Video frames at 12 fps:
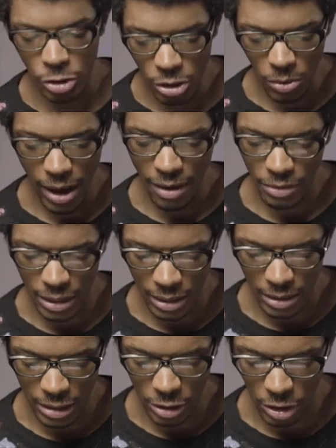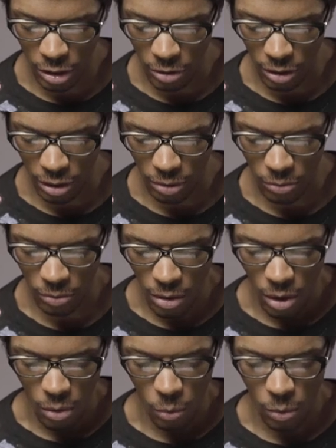do have an Indiegogo
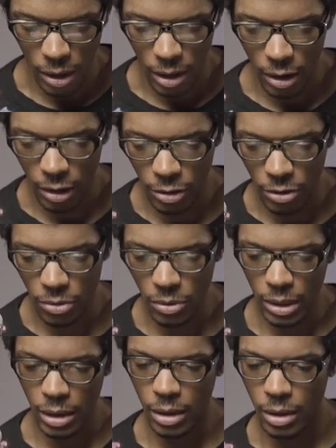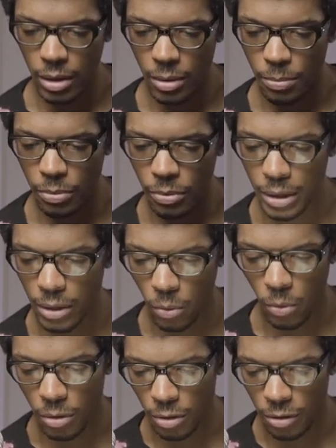where you can
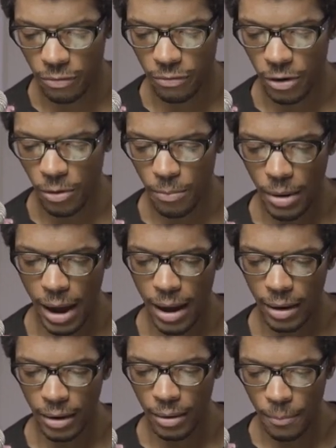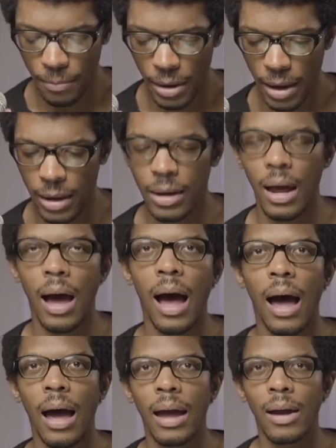pre-order the film back, but
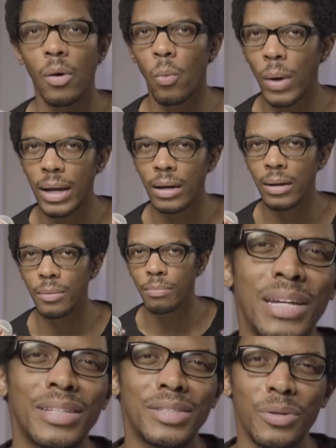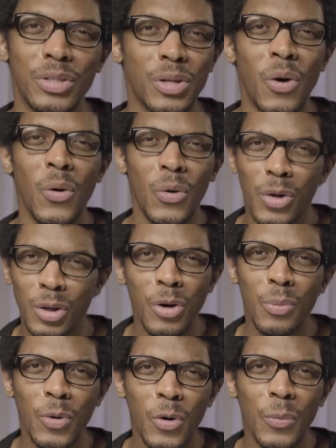I waited because there was a whole
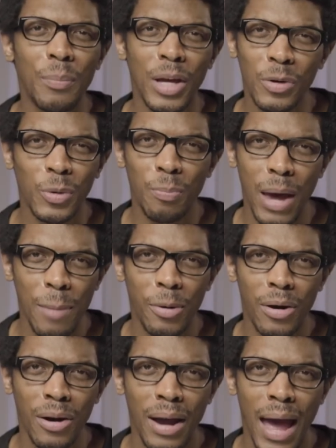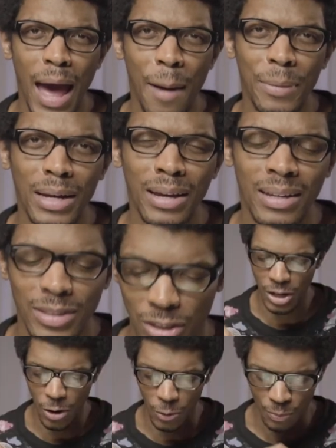global pickled pepper happening.
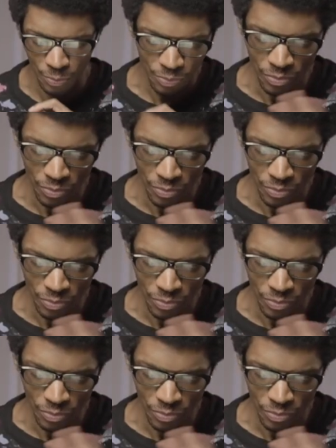So